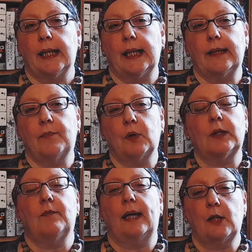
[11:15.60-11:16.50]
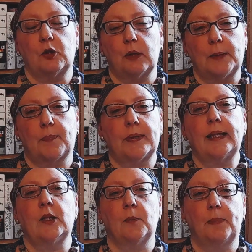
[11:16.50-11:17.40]
it would eventually
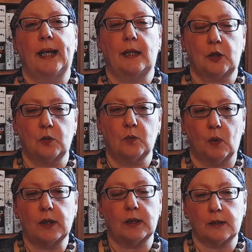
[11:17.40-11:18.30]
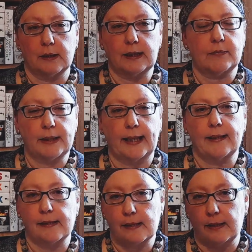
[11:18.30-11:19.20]
bring you back to what the
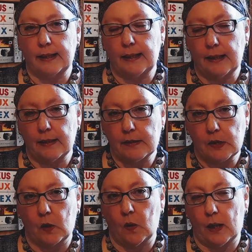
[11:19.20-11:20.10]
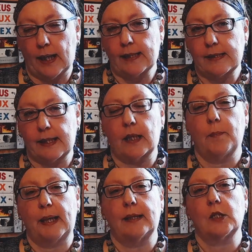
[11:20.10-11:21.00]
creators clearly saw as their
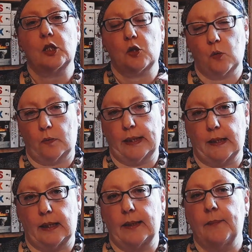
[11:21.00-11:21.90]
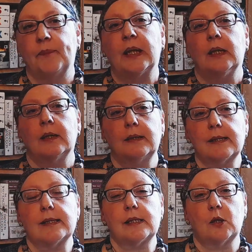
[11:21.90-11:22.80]
main storyline.
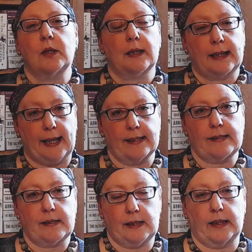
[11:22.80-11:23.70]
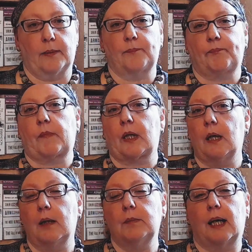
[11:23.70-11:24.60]
This is not the case here.
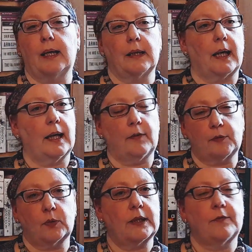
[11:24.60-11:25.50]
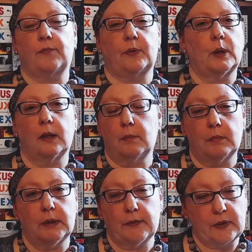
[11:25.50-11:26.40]
And I have to give
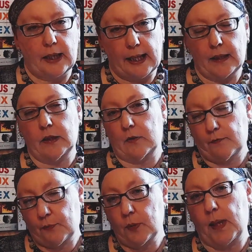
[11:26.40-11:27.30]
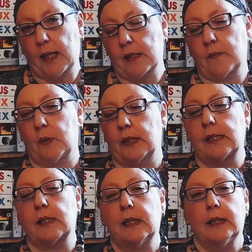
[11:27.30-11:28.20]
Livia Elliot full marks for this.